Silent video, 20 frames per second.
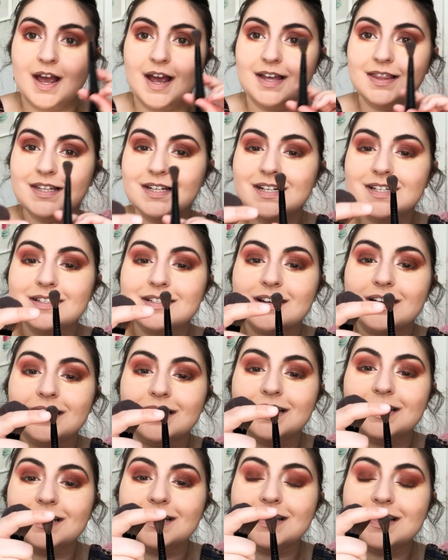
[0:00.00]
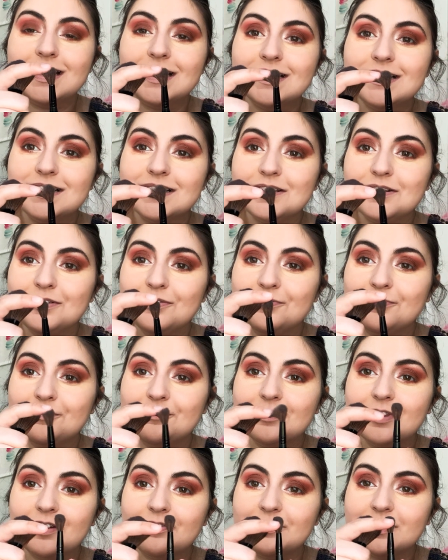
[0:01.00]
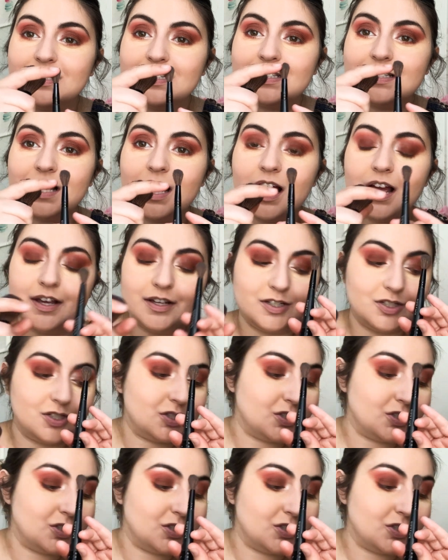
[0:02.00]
And then it's got a nice little fluffy side.